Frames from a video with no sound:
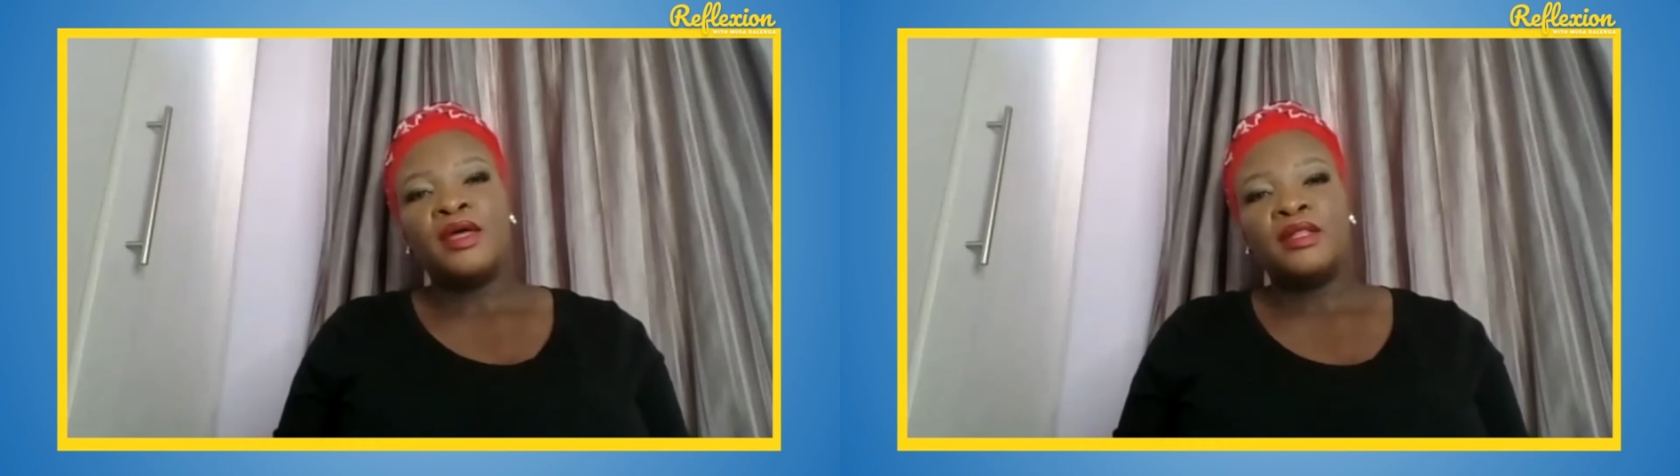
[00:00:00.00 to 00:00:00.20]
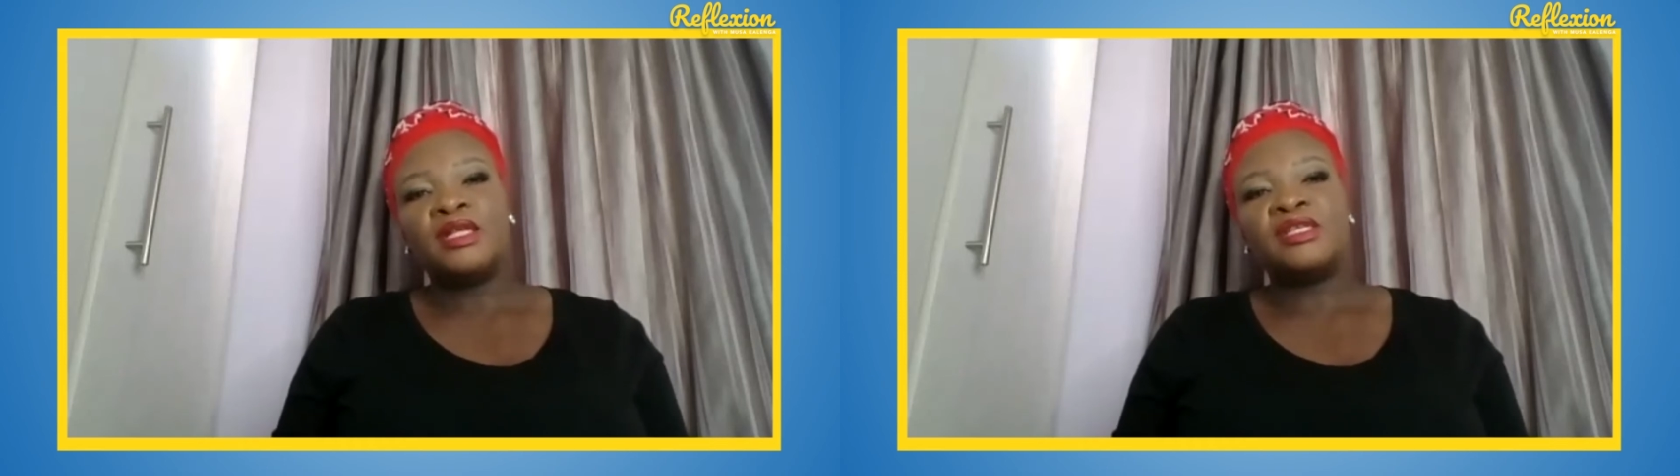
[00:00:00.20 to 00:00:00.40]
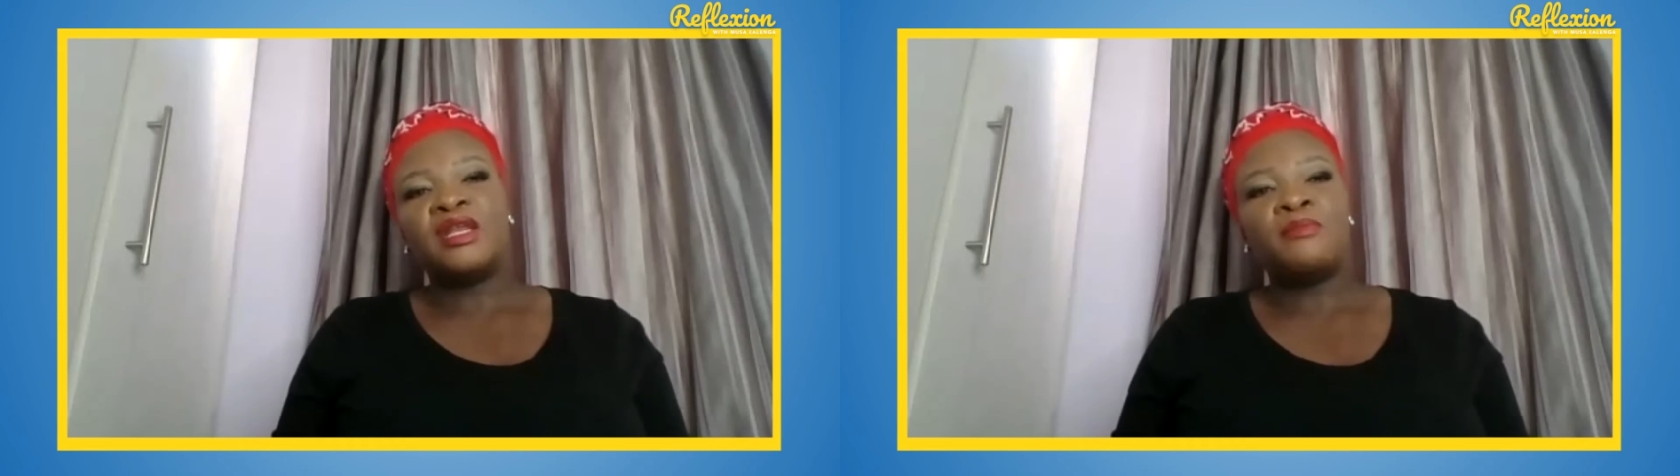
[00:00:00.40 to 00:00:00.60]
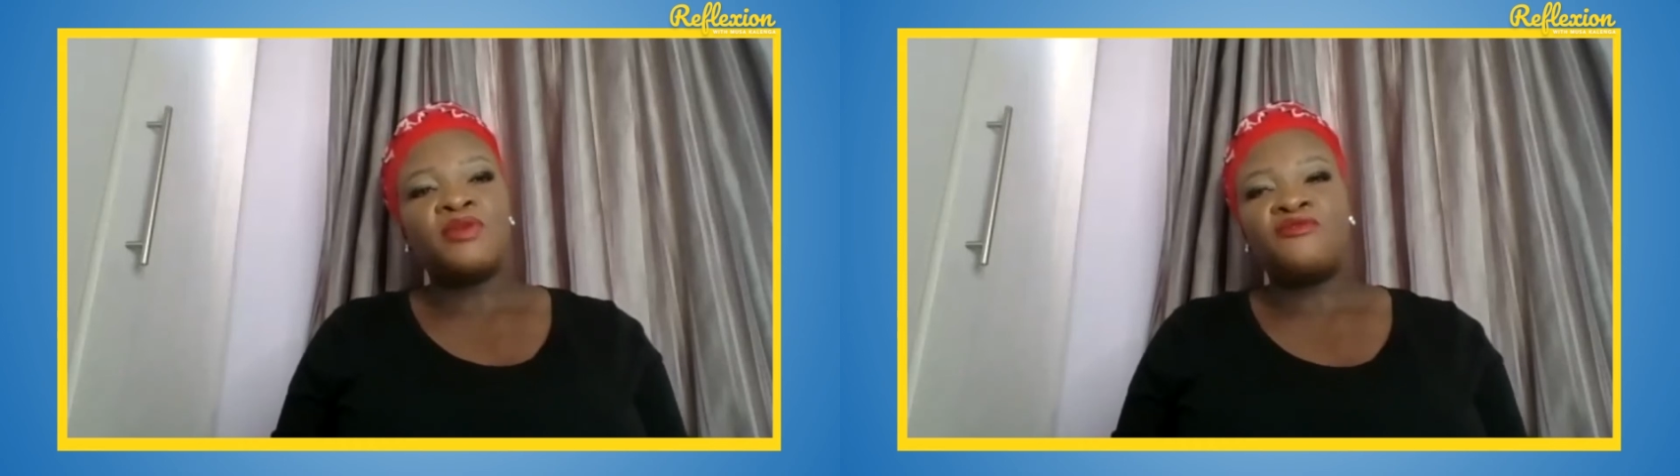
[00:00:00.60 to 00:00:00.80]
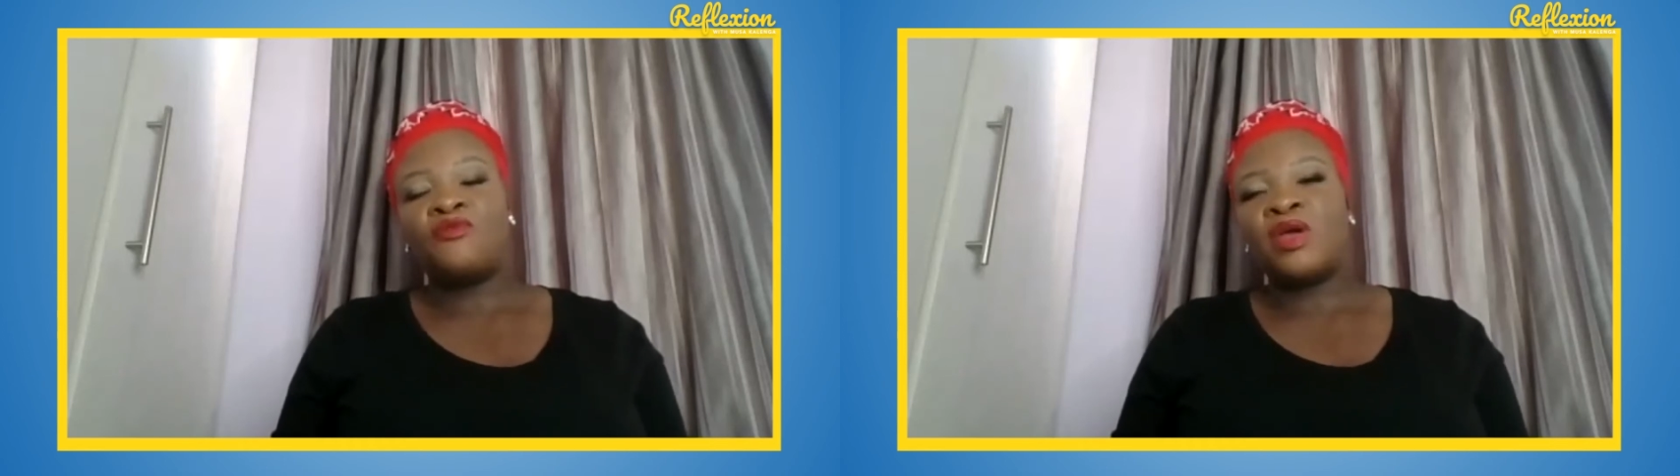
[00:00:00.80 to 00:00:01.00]
there's a
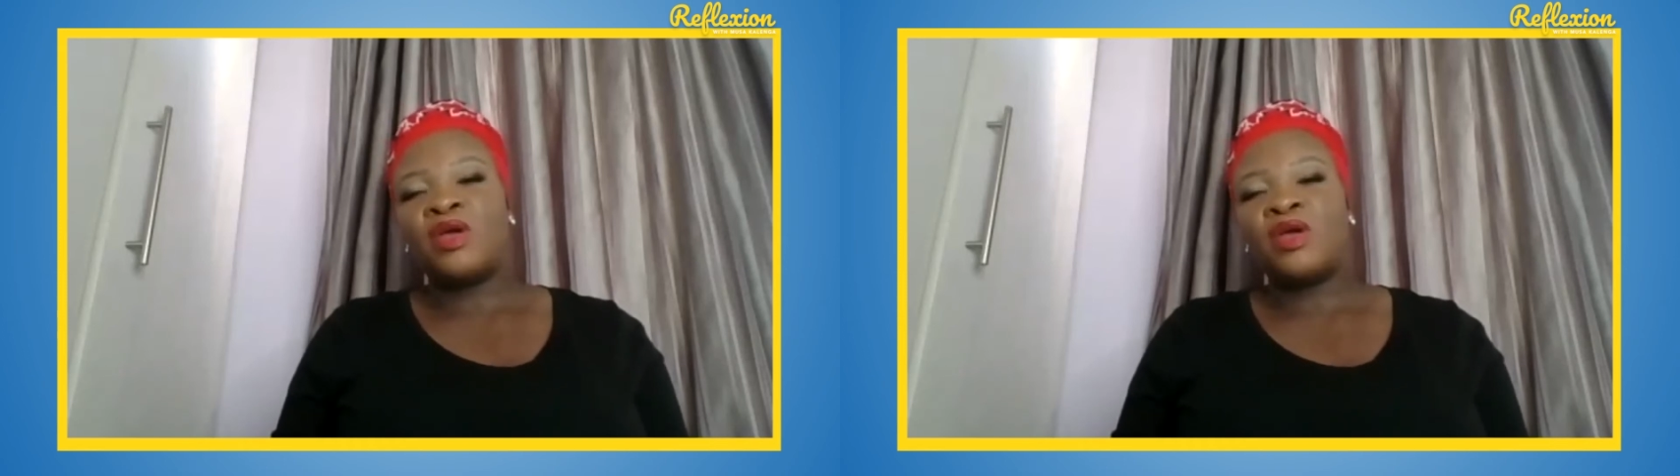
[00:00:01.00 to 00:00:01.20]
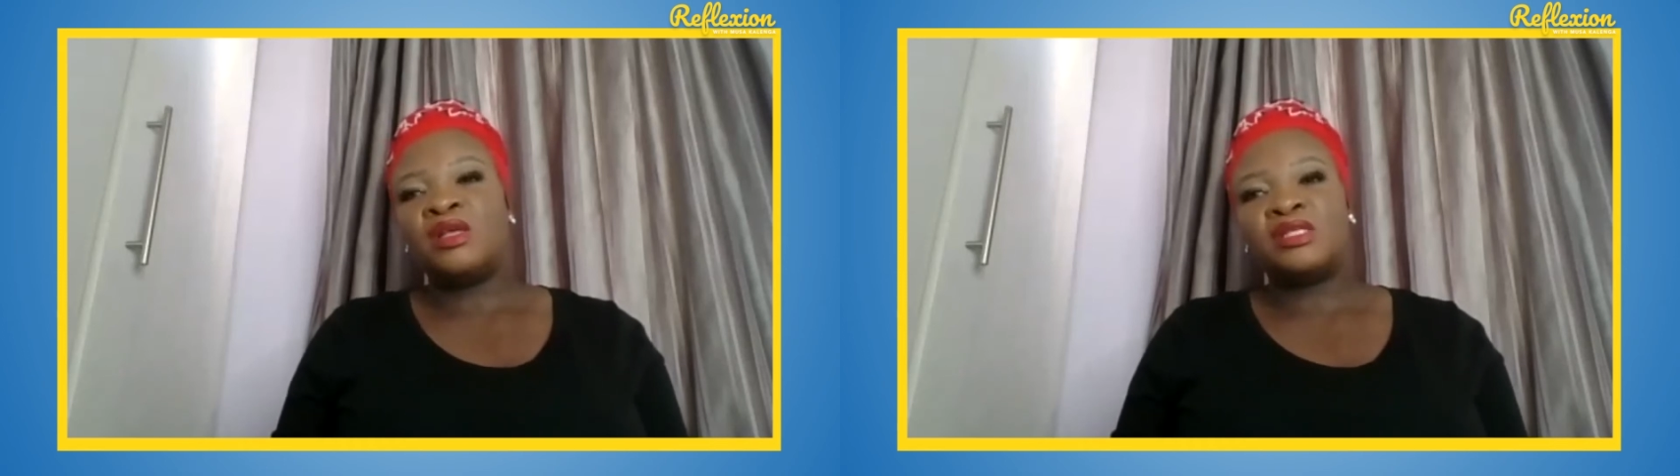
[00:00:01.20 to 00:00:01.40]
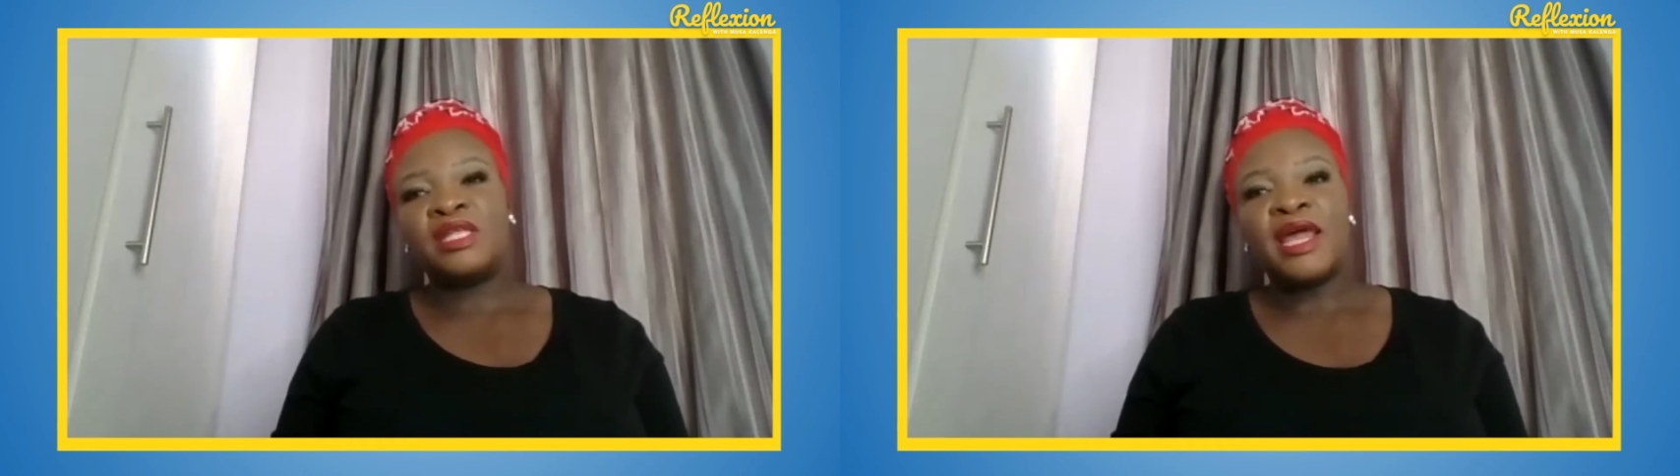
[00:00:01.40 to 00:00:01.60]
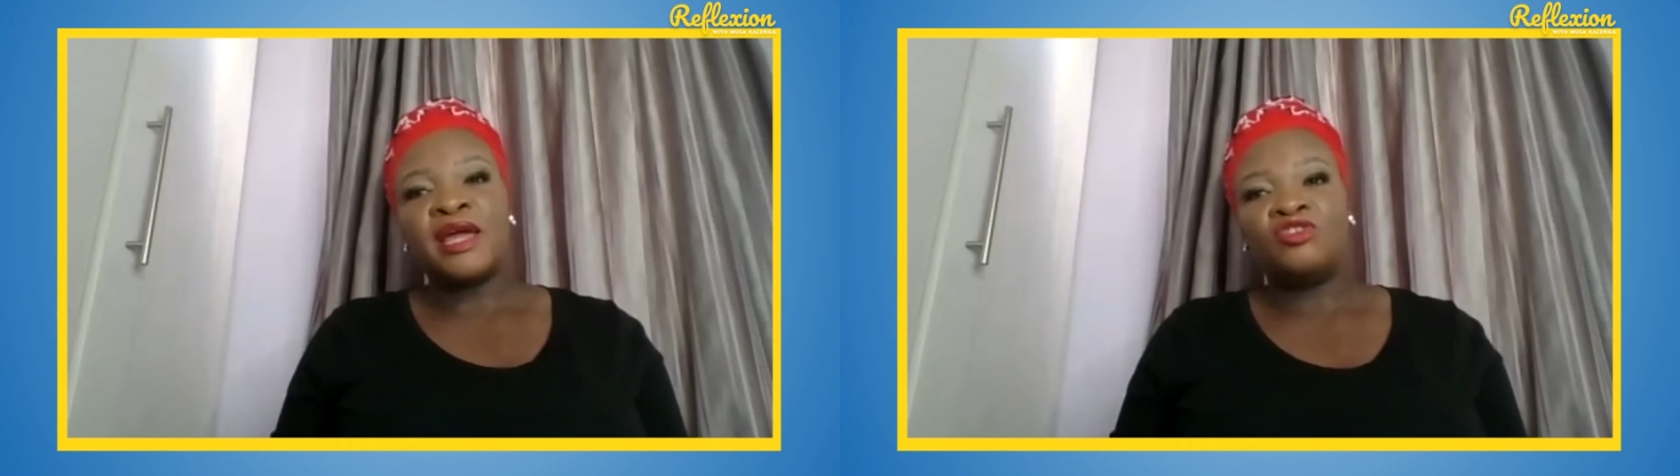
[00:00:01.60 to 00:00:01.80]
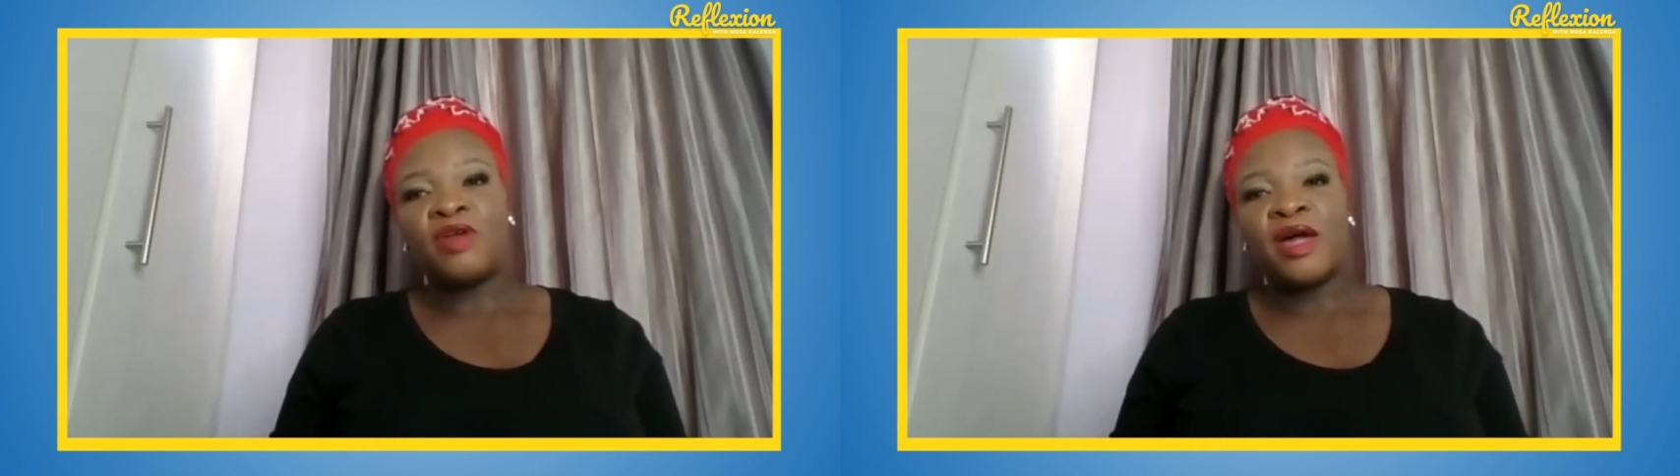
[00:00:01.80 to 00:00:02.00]
number of ways that
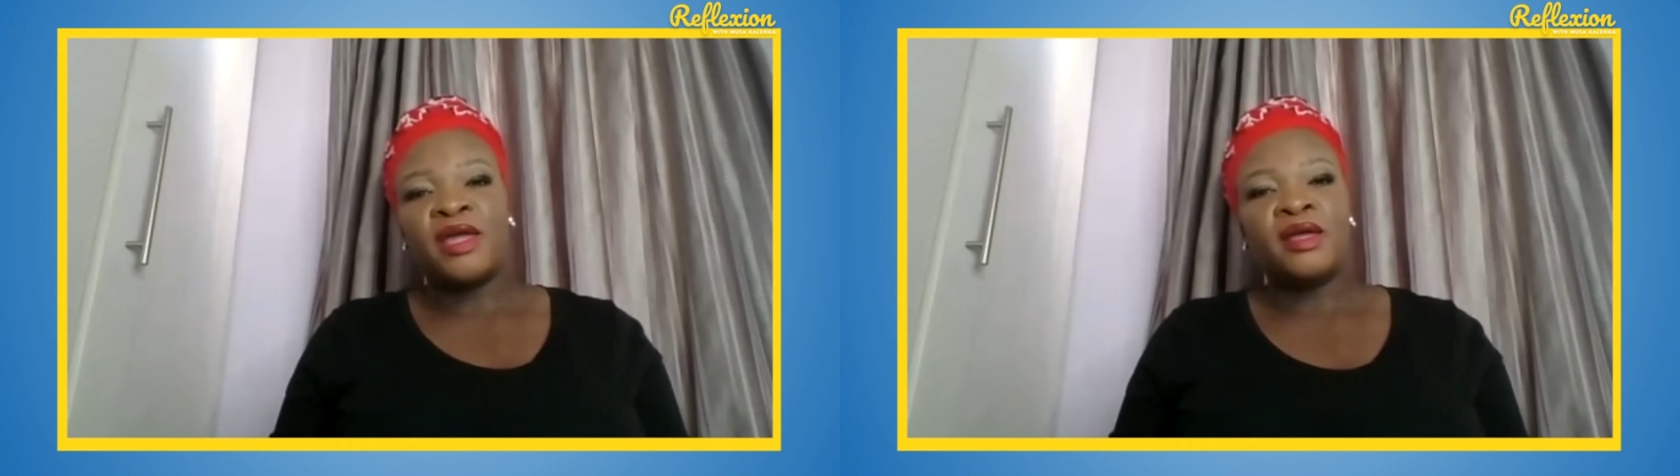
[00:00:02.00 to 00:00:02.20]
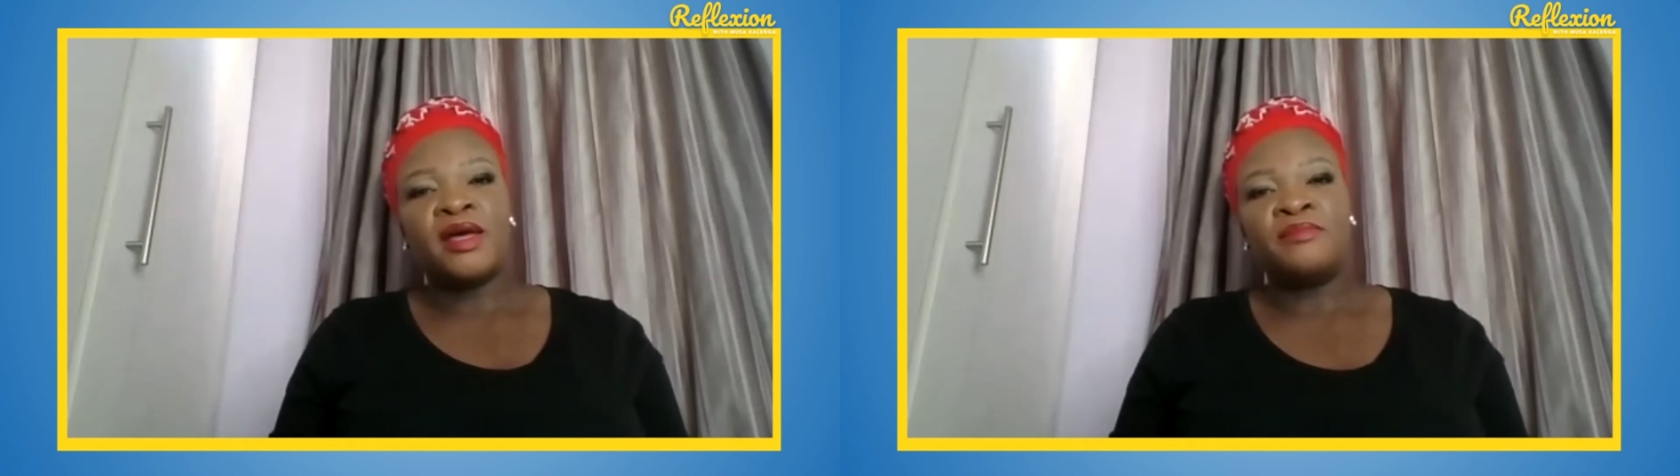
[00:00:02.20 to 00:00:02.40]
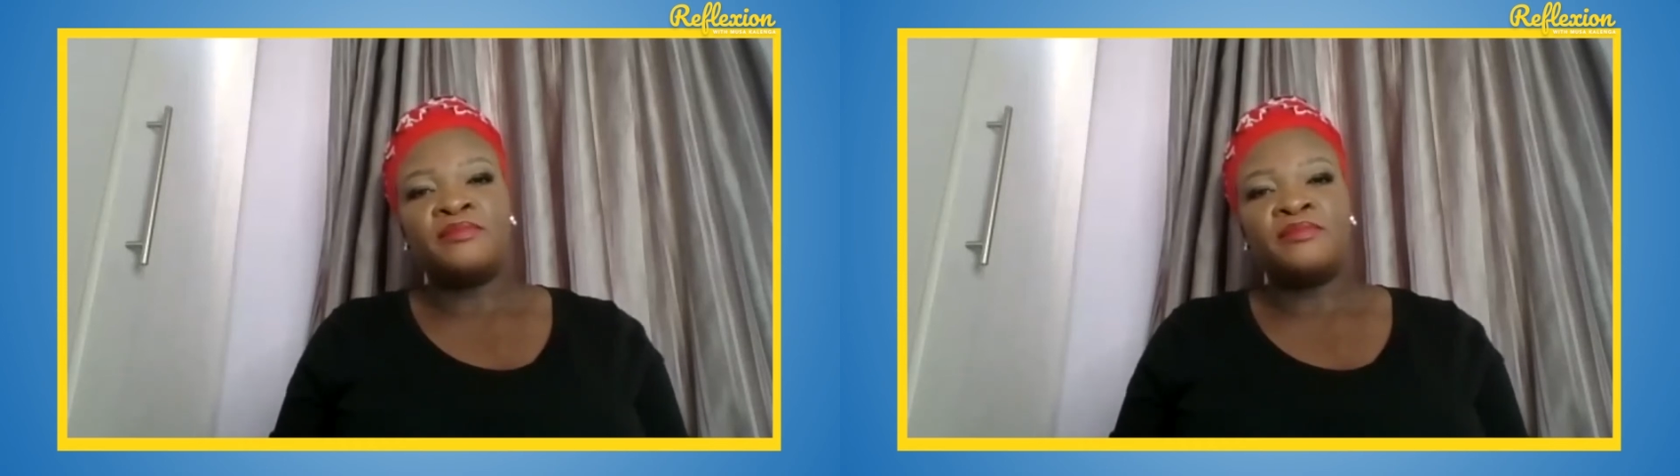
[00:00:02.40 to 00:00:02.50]
I try